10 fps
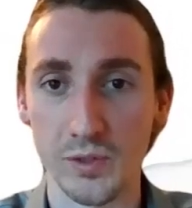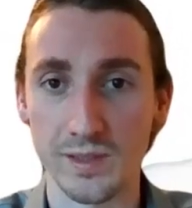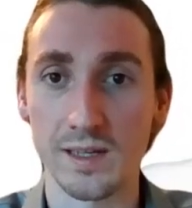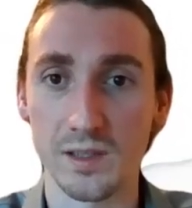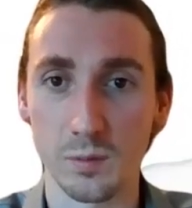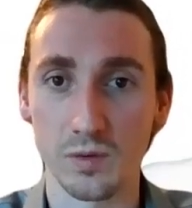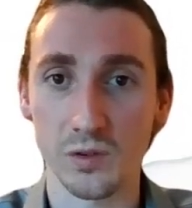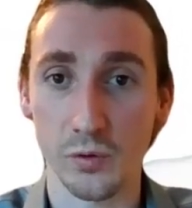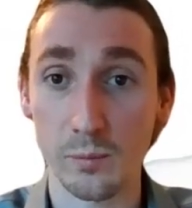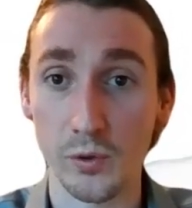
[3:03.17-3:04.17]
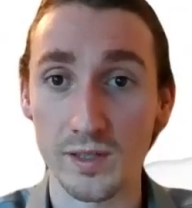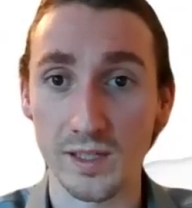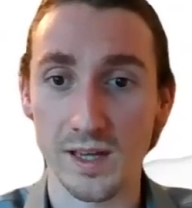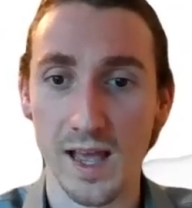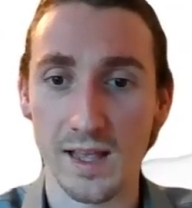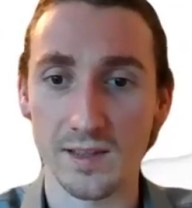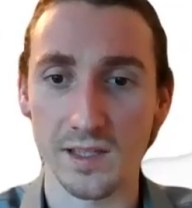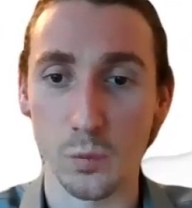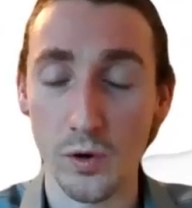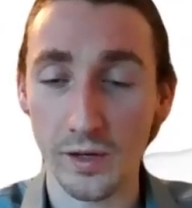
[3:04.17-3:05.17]
then proceeded to screen print it
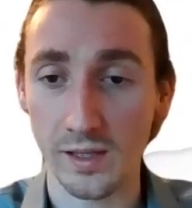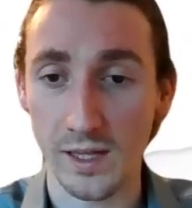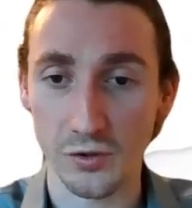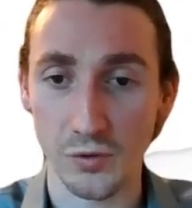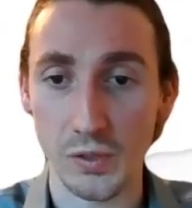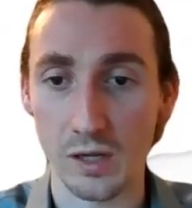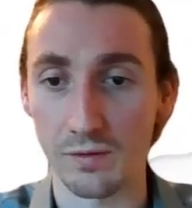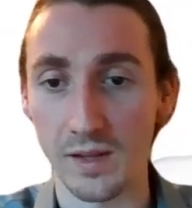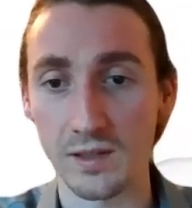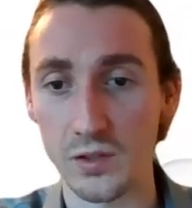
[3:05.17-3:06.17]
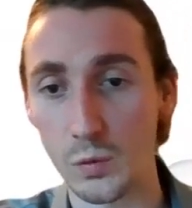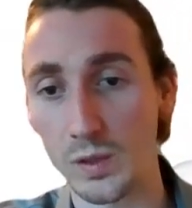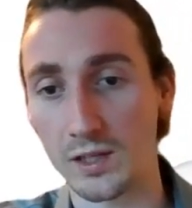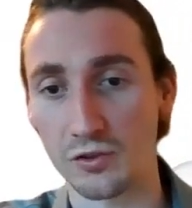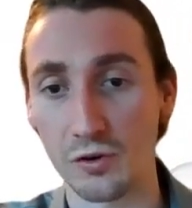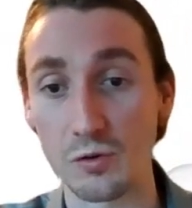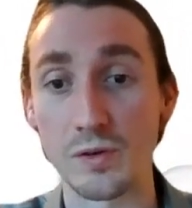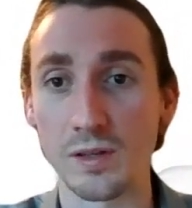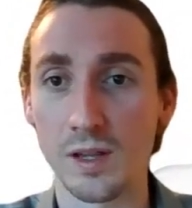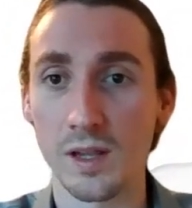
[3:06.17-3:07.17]
as the working electrode of a two
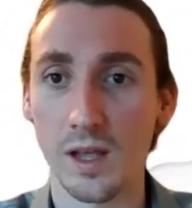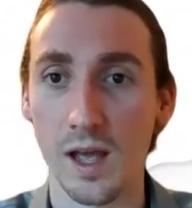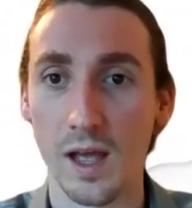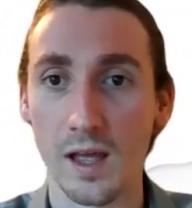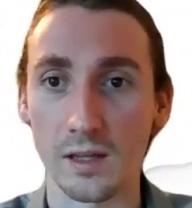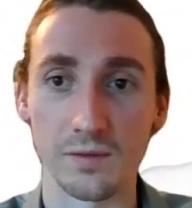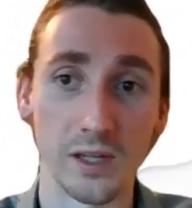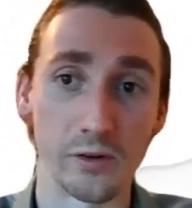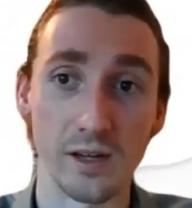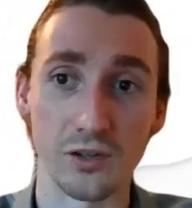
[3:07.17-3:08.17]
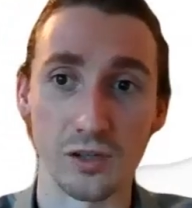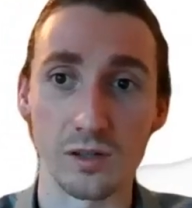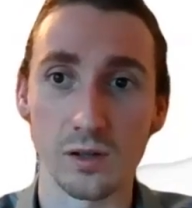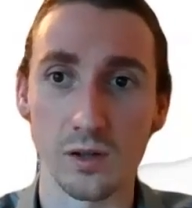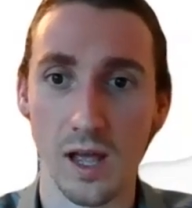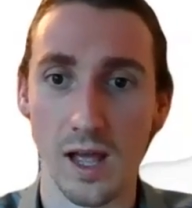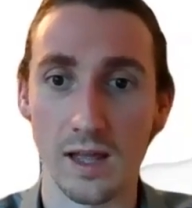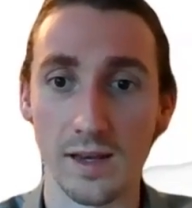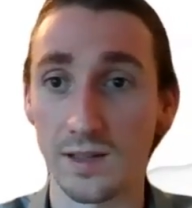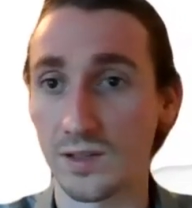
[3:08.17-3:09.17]
electrode uh, configuration
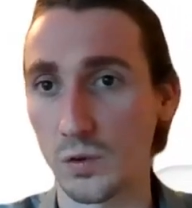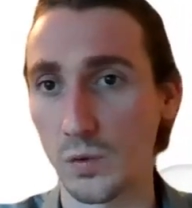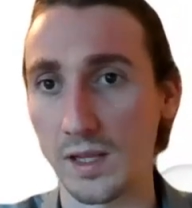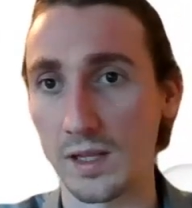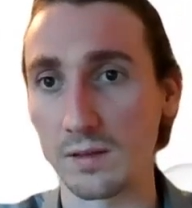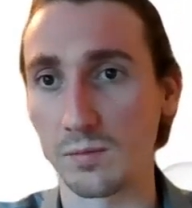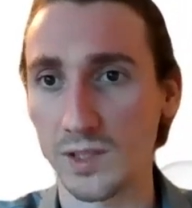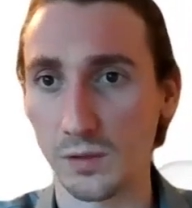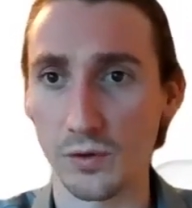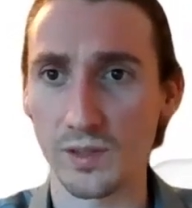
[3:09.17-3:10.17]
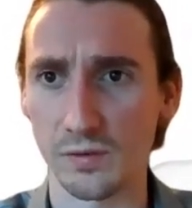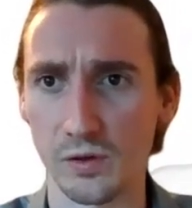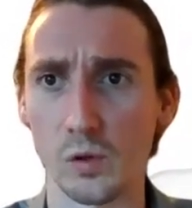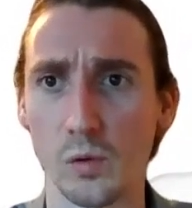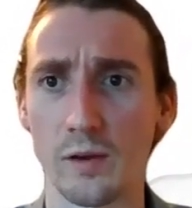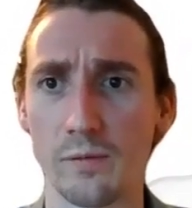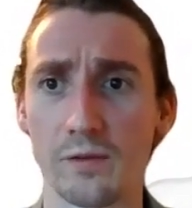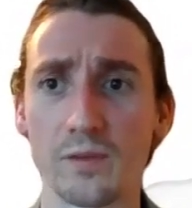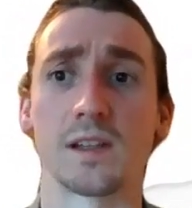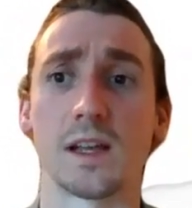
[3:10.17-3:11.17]
uh, next to a silver silver chloride
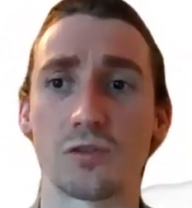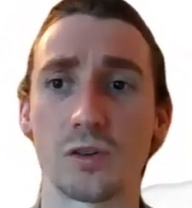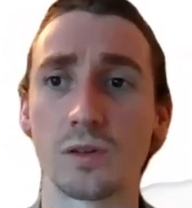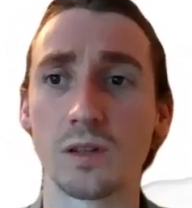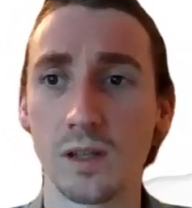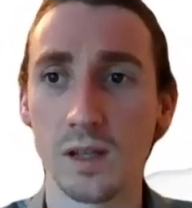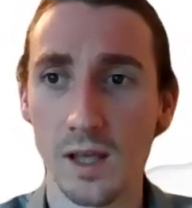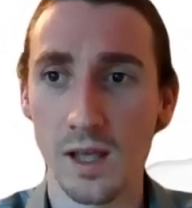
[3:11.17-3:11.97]
reference electrode.